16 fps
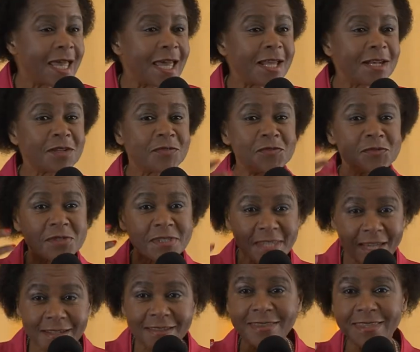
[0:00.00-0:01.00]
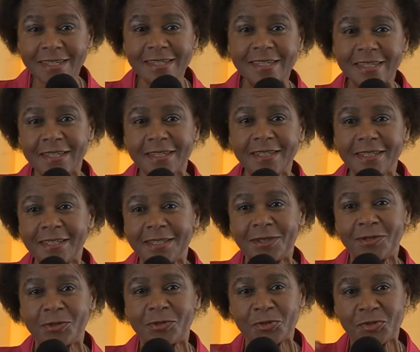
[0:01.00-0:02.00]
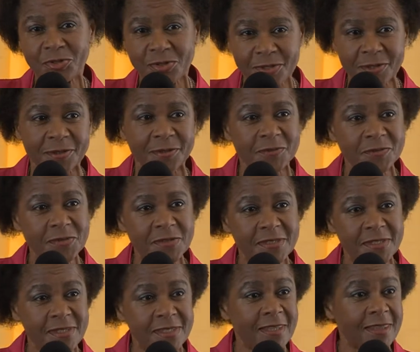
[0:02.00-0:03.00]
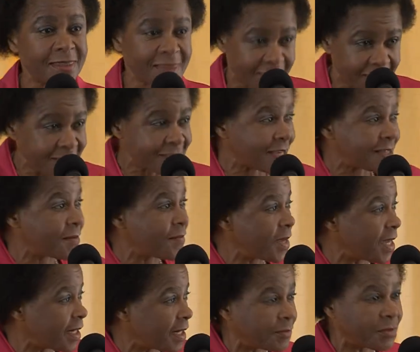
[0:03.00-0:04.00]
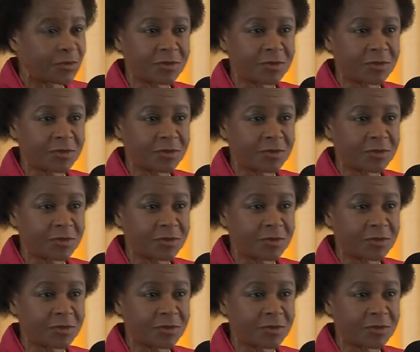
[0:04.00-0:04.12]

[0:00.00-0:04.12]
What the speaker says: And if you start thinking in those terms, these are the men,